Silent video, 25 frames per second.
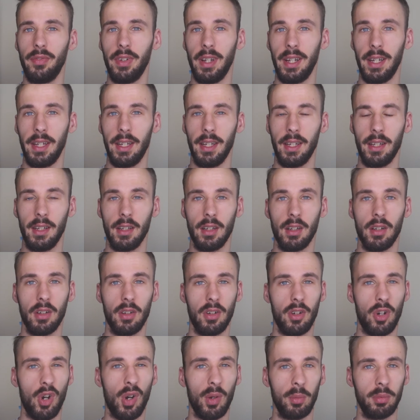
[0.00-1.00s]
the
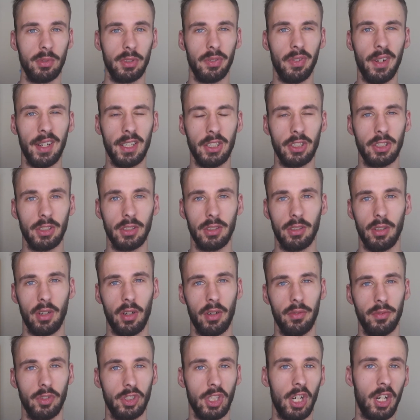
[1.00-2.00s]
observation
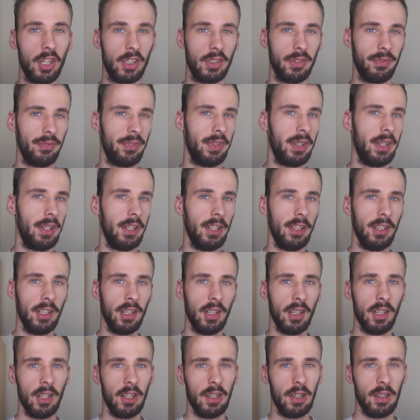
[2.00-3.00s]
of charging the
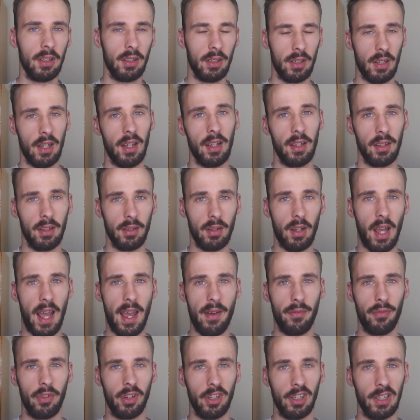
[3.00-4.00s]

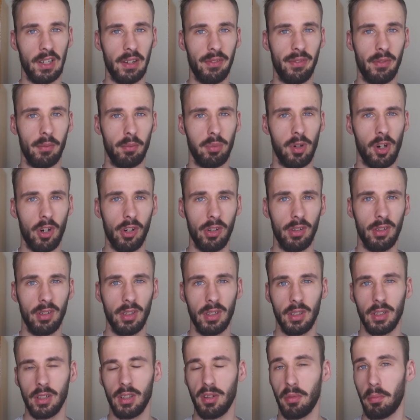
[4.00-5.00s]
iPhone 11 Pro,
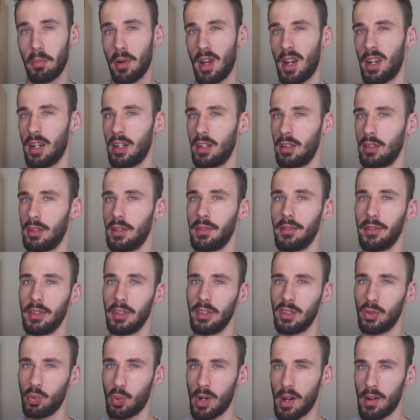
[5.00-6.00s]
comparing it to the
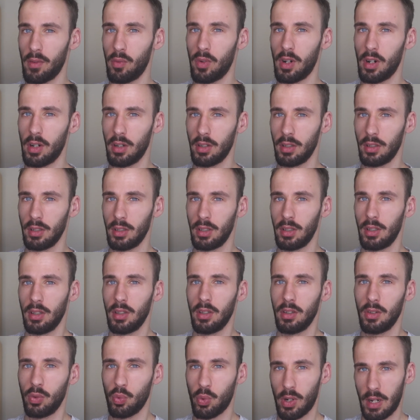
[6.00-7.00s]
12-watt,
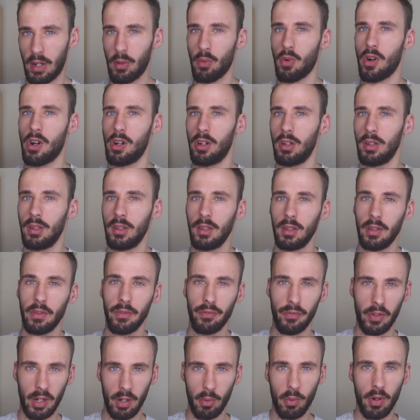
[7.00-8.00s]
20-watt and
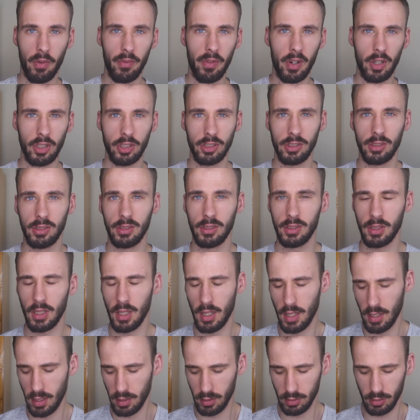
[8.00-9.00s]
30-watt versions.
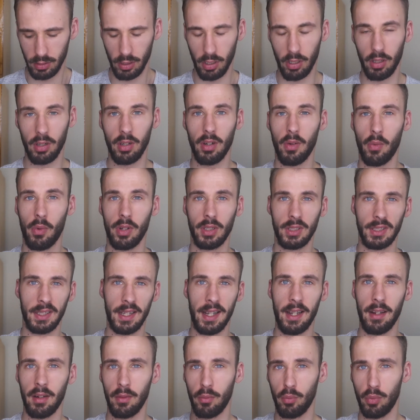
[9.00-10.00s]
So once
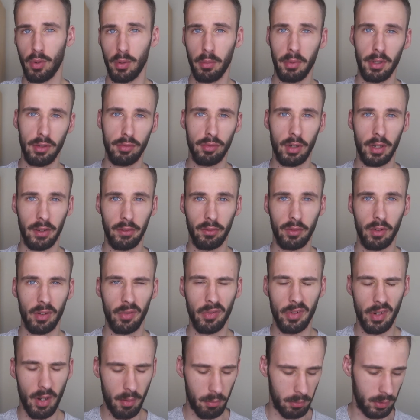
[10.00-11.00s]
again, we'll be running through the
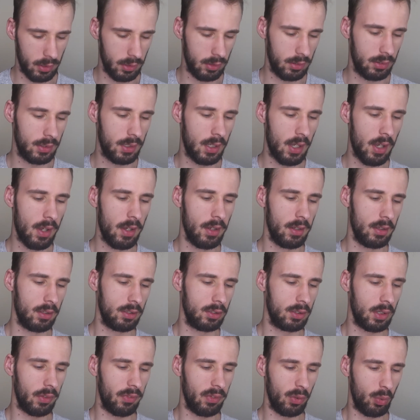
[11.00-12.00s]
numbers.
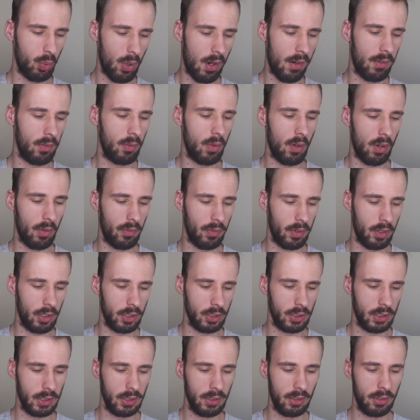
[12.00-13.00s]
So the 12-watt
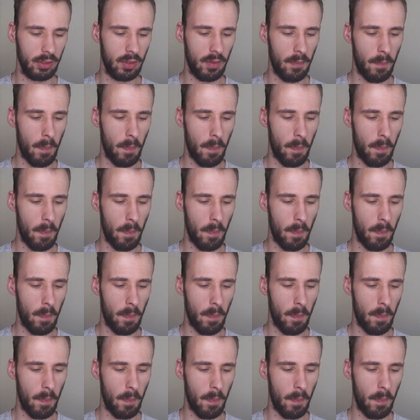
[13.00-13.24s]
version